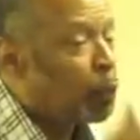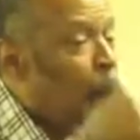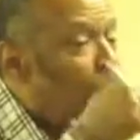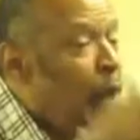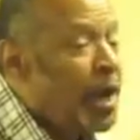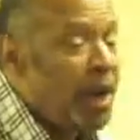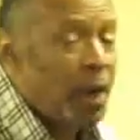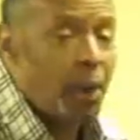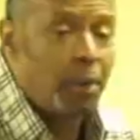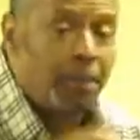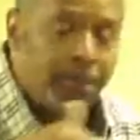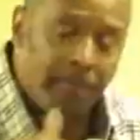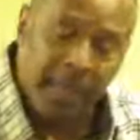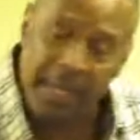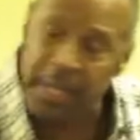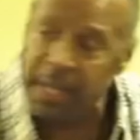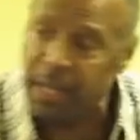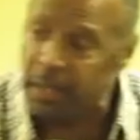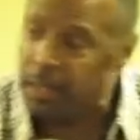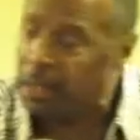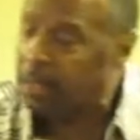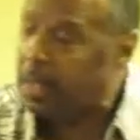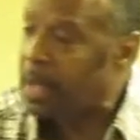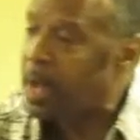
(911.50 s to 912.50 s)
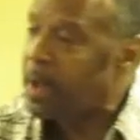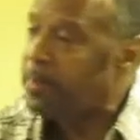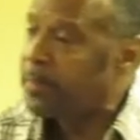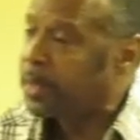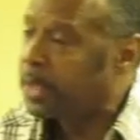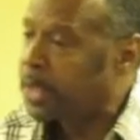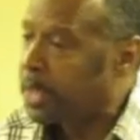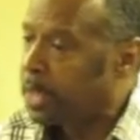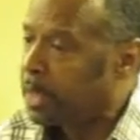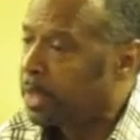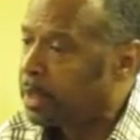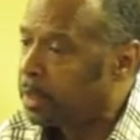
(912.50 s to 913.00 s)
real men are
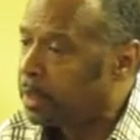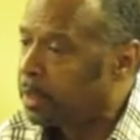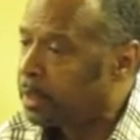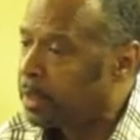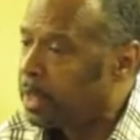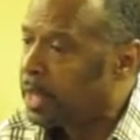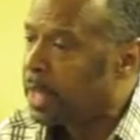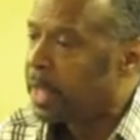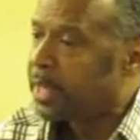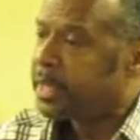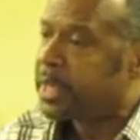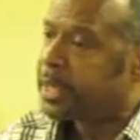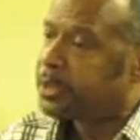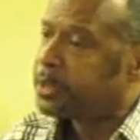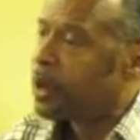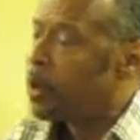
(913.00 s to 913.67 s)
coming here They